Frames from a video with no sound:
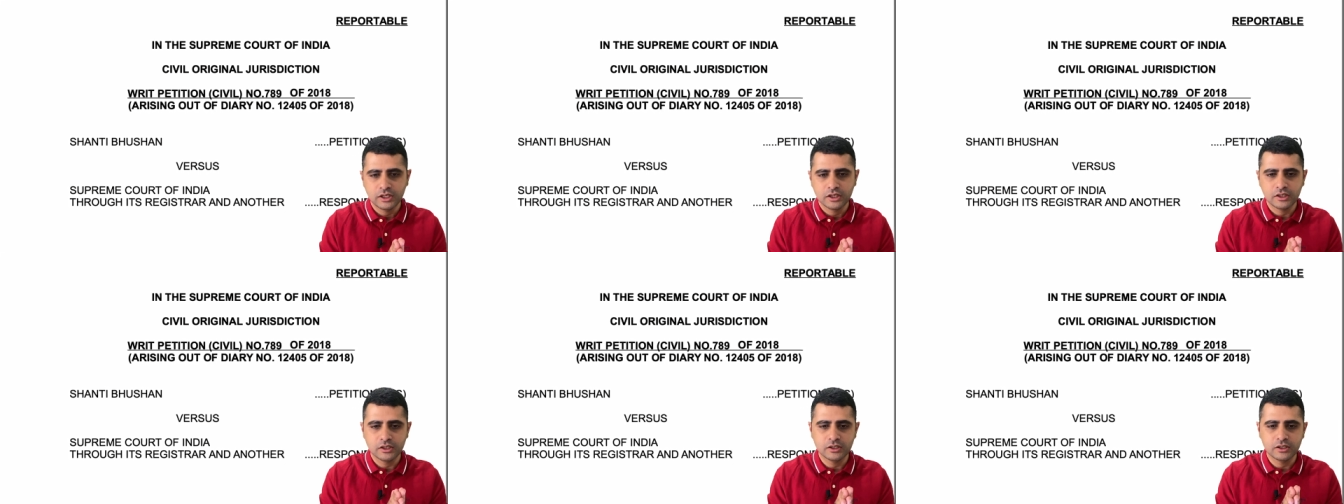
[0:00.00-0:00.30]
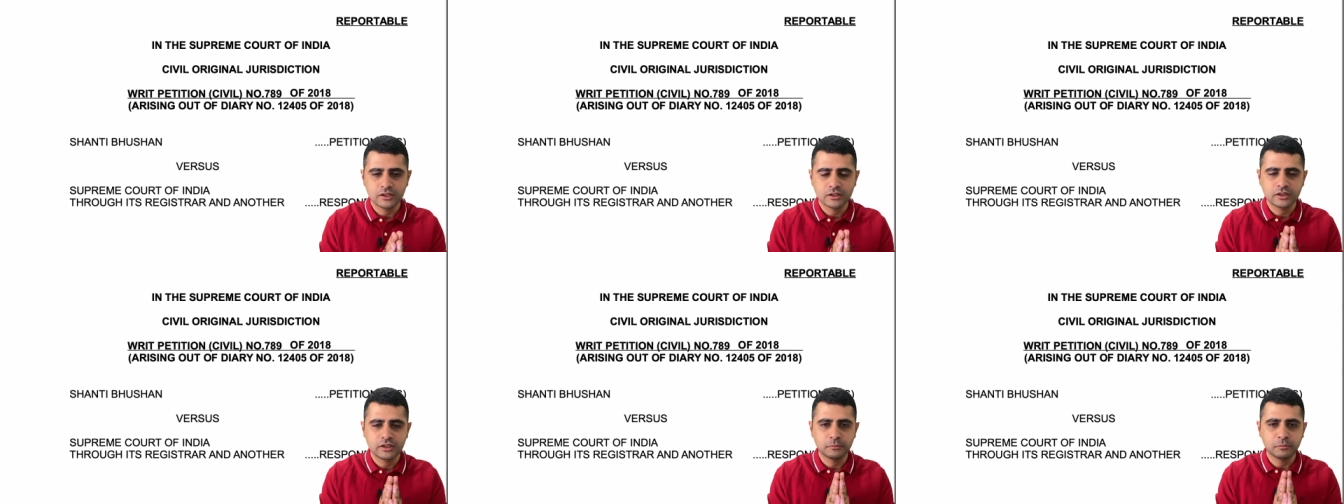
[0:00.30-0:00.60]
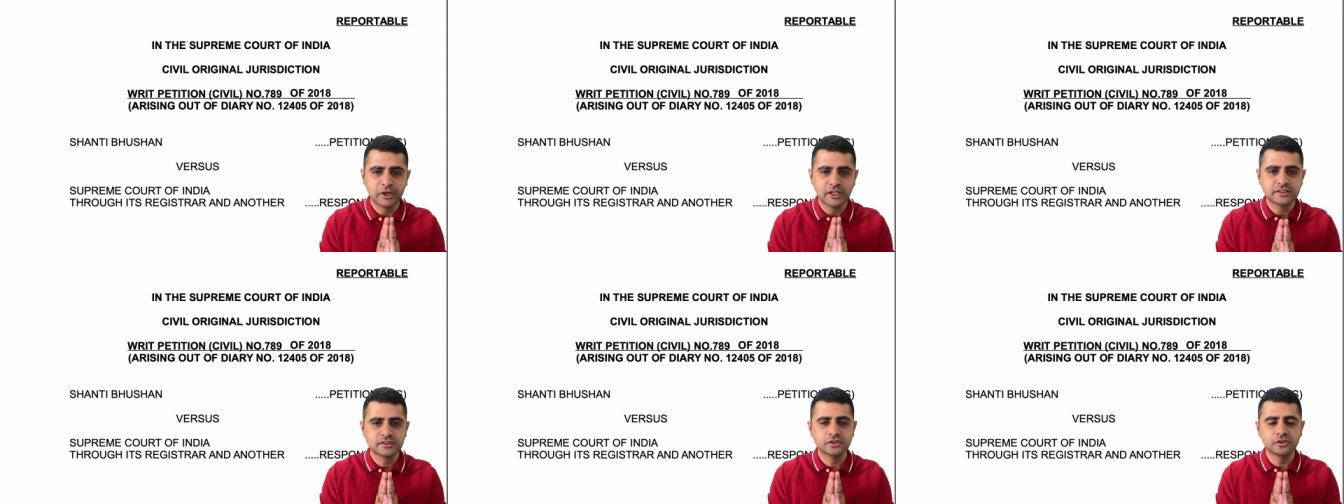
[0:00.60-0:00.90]
The
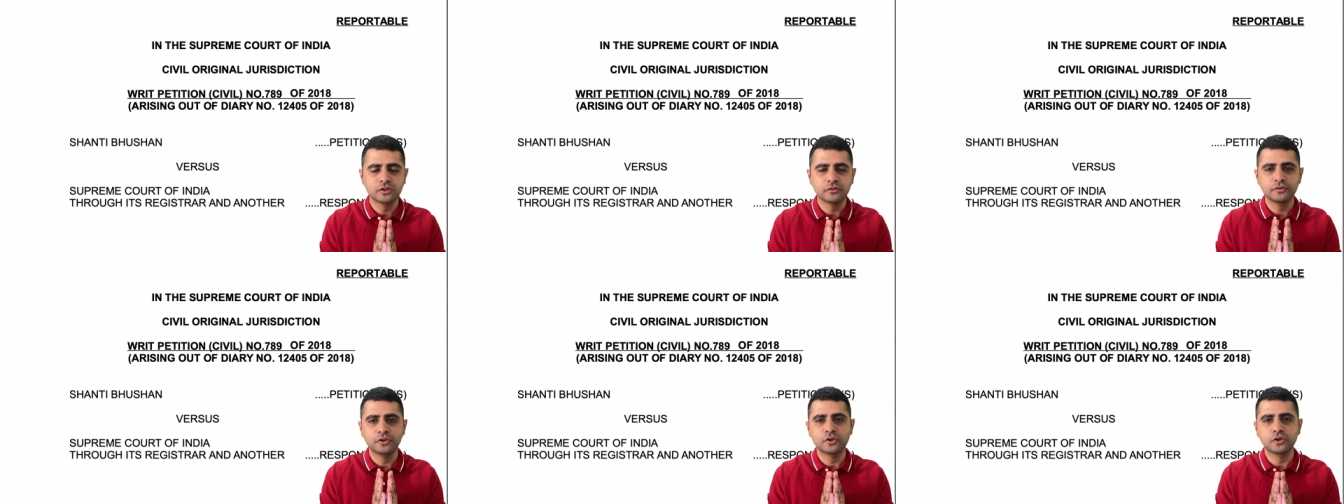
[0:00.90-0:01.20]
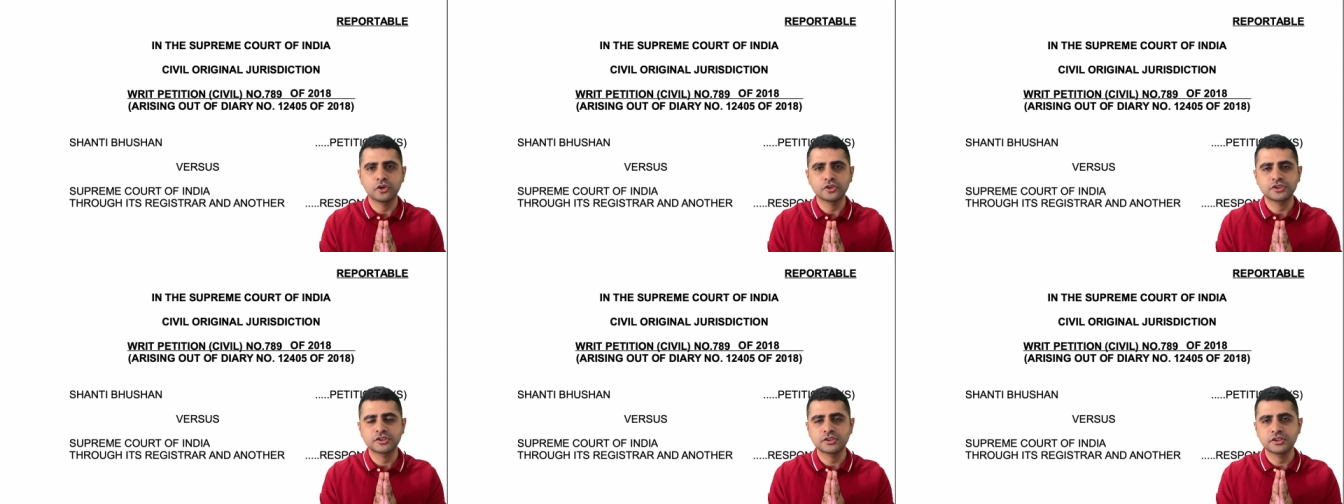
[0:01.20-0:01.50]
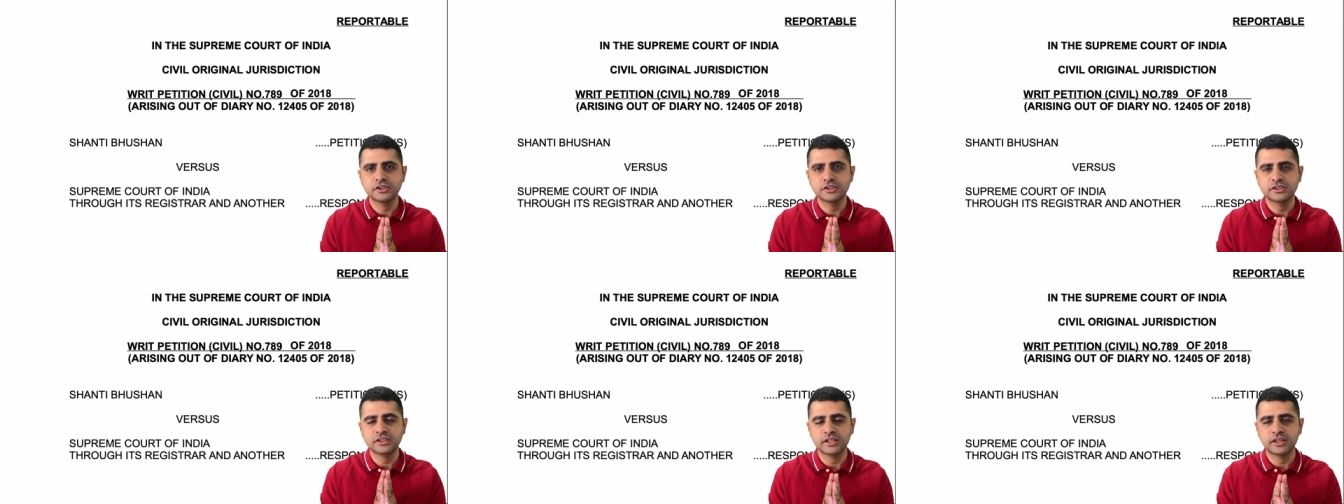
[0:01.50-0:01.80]
Master of the Roster
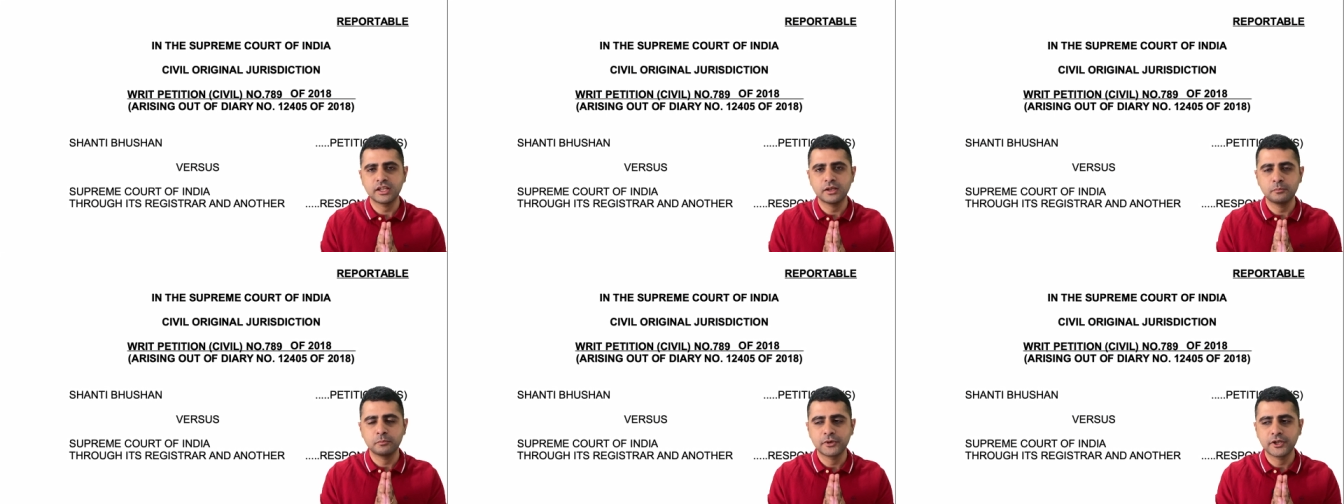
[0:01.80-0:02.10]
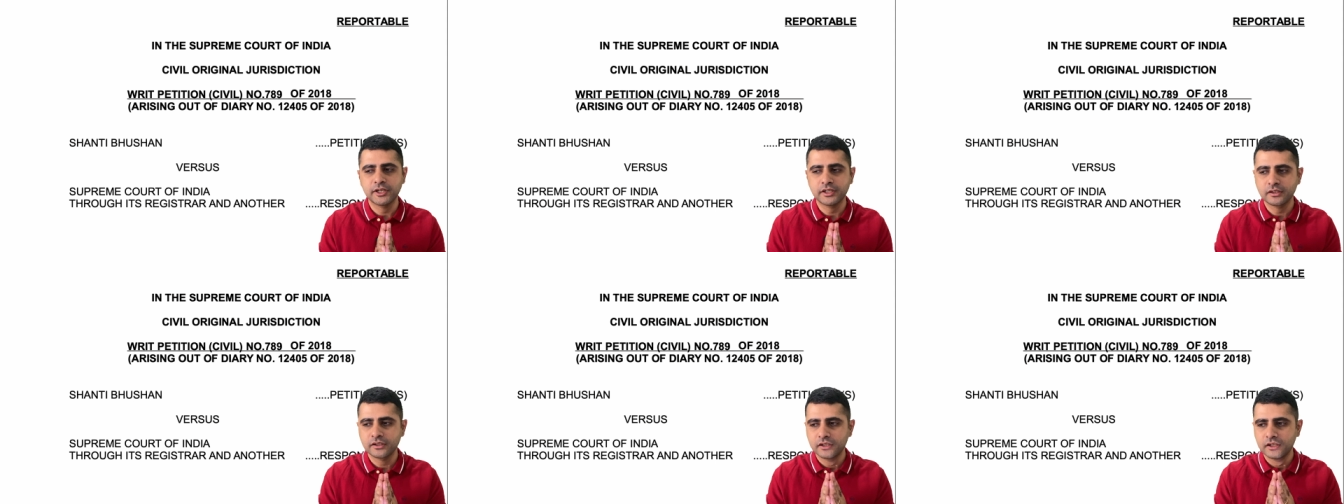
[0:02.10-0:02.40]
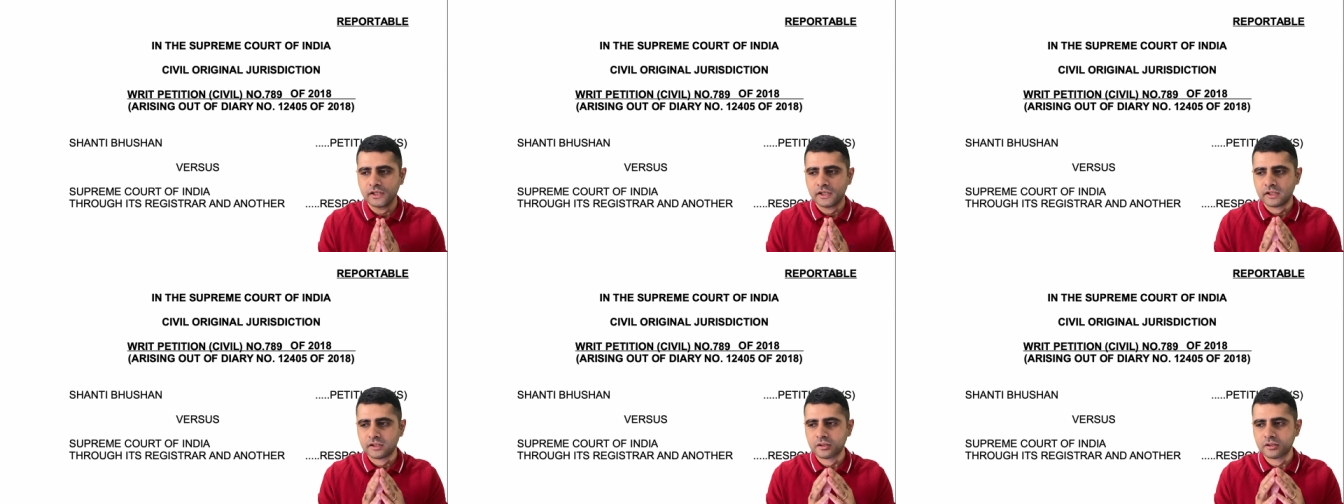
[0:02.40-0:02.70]
is nothing but
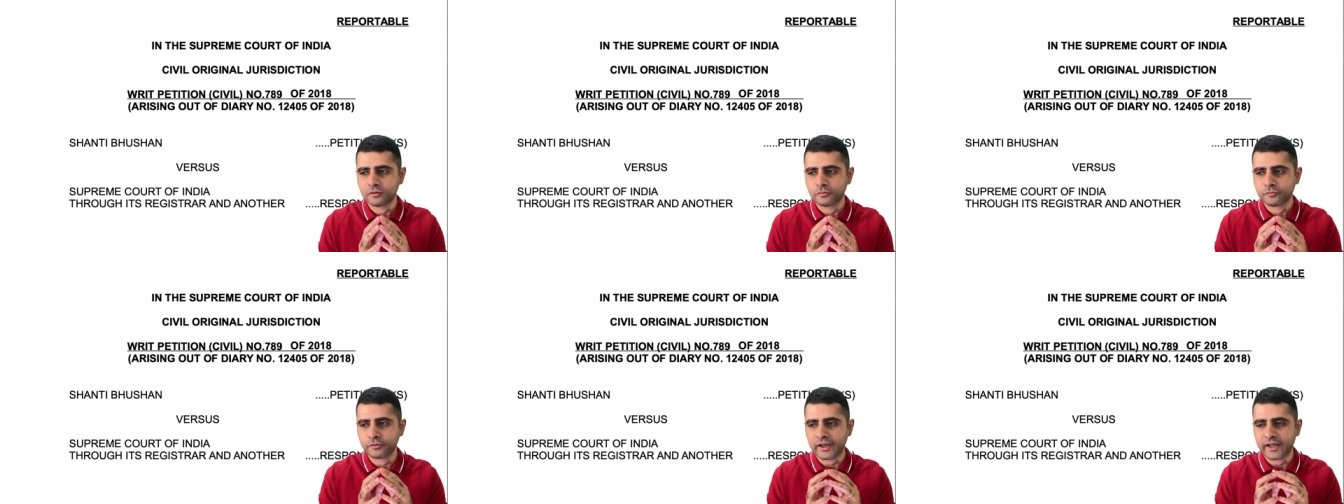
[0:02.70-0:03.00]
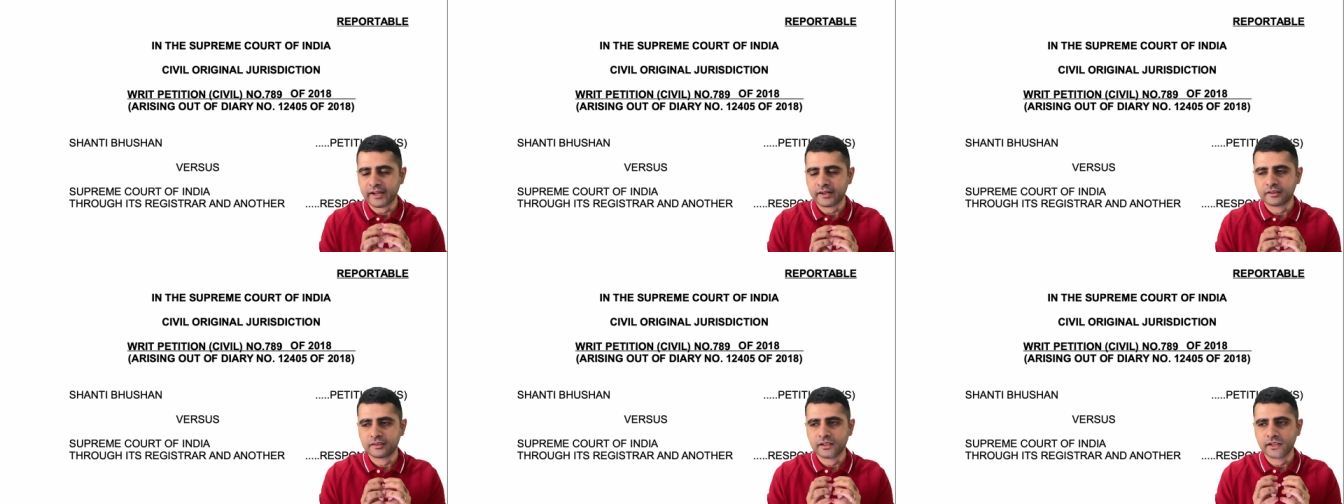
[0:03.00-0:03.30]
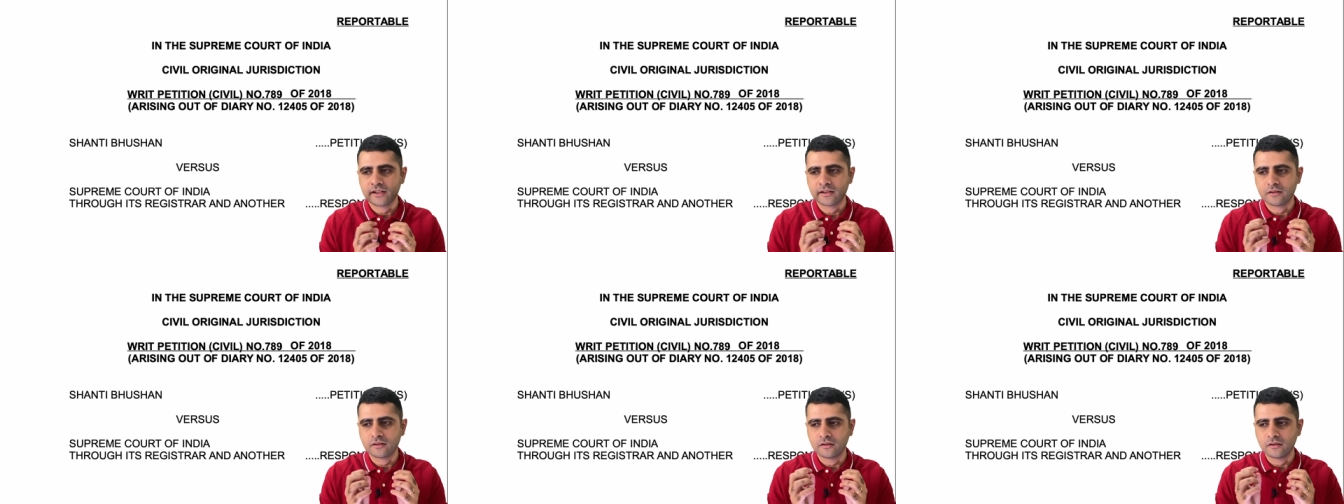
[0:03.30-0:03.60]
the fact
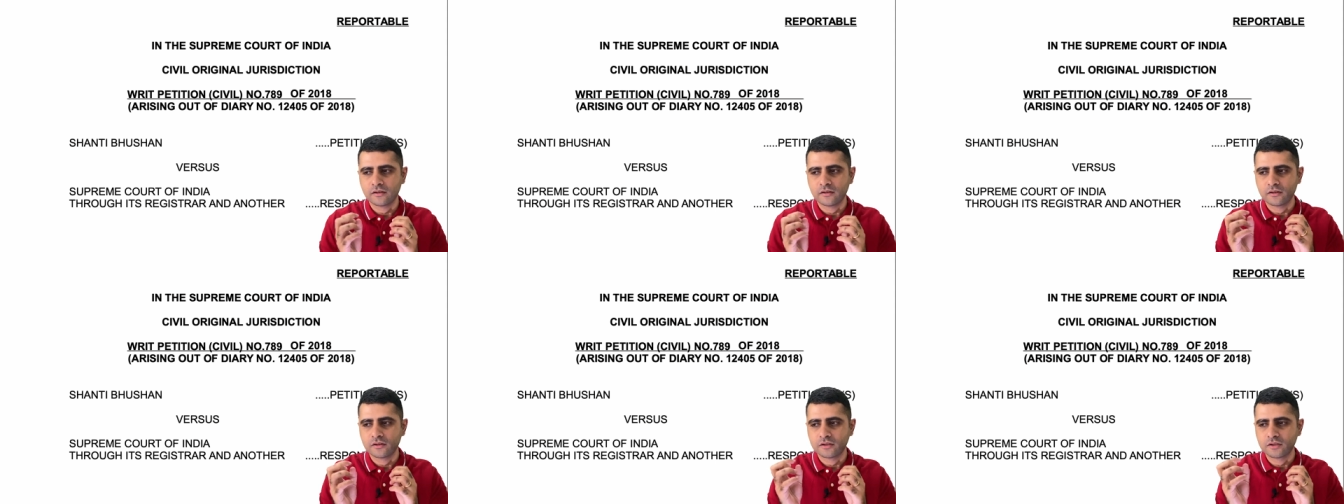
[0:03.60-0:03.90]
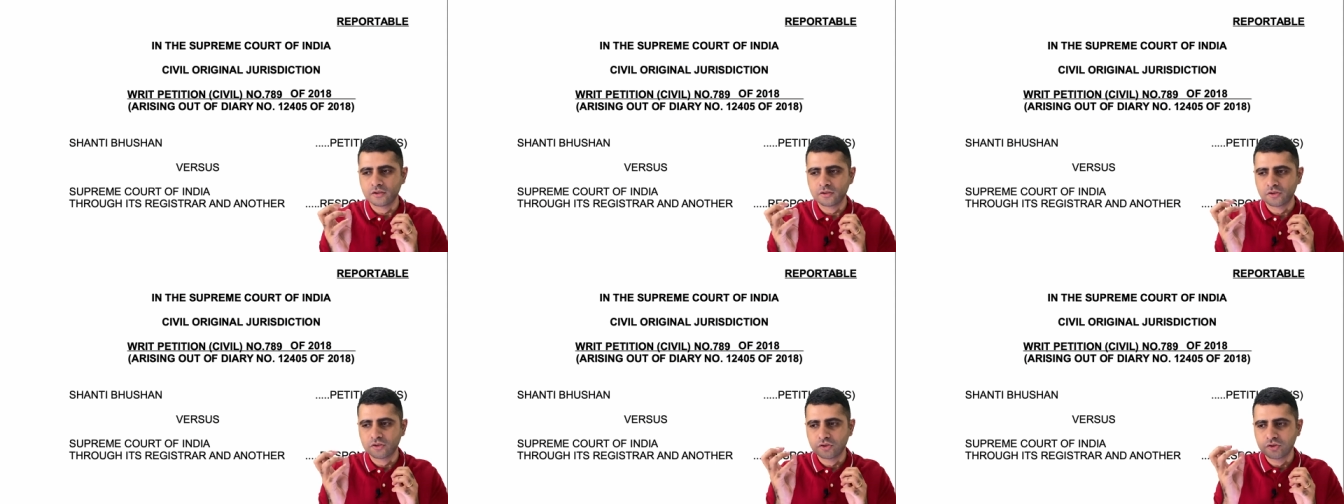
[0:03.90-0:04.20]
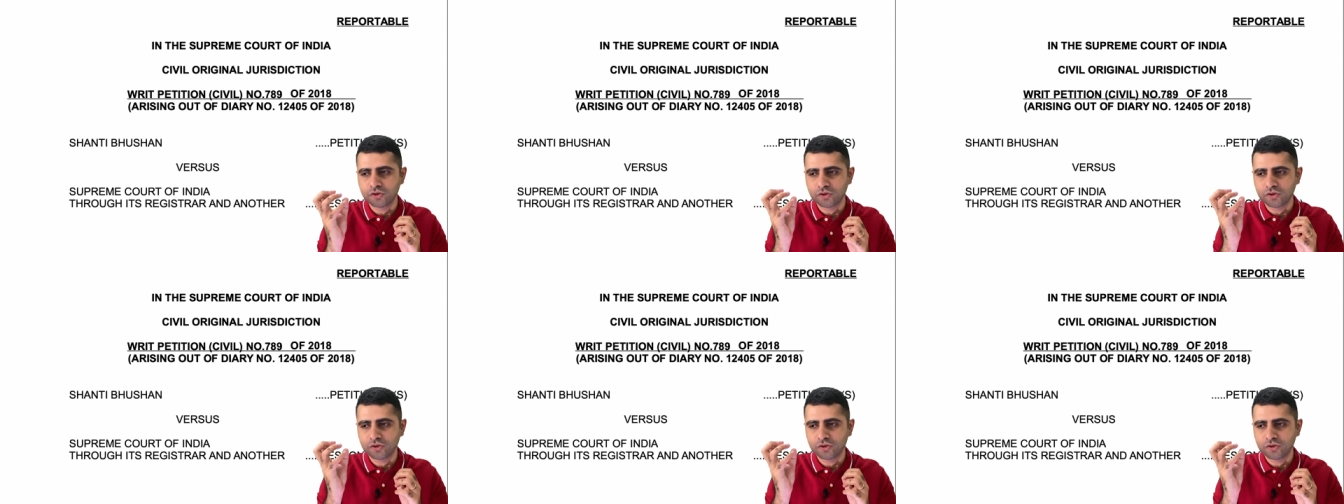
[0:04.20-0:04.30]
that the